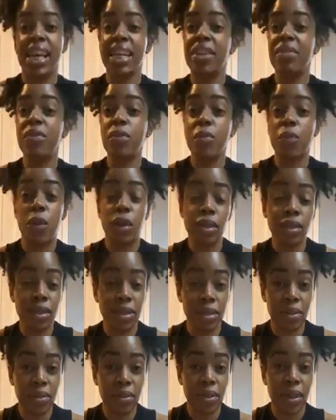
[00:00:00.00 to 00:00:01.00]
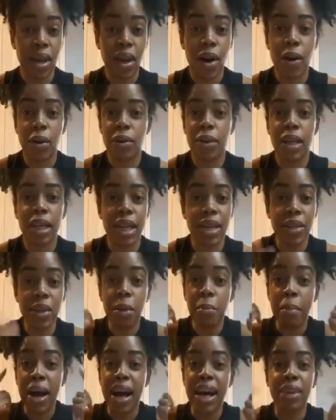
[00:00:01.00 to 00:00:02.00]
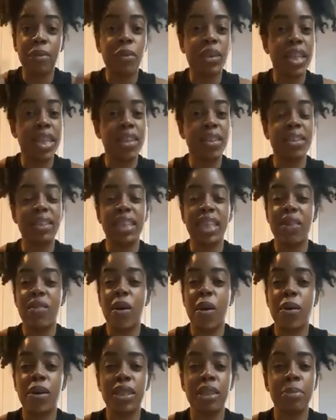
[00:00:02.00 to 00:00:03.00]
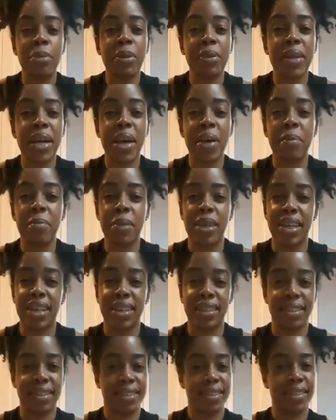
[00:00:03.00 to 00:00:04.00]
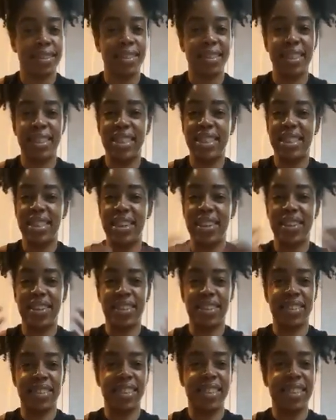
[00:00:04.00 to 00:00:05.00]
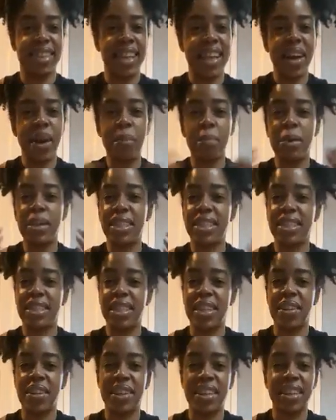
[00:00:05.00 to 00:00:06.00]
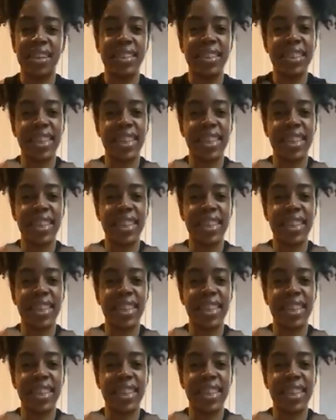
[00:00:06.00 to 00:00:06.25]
And if you want to, in your mind, within yourself, Holy Spirit, help me to discern. Help me to see.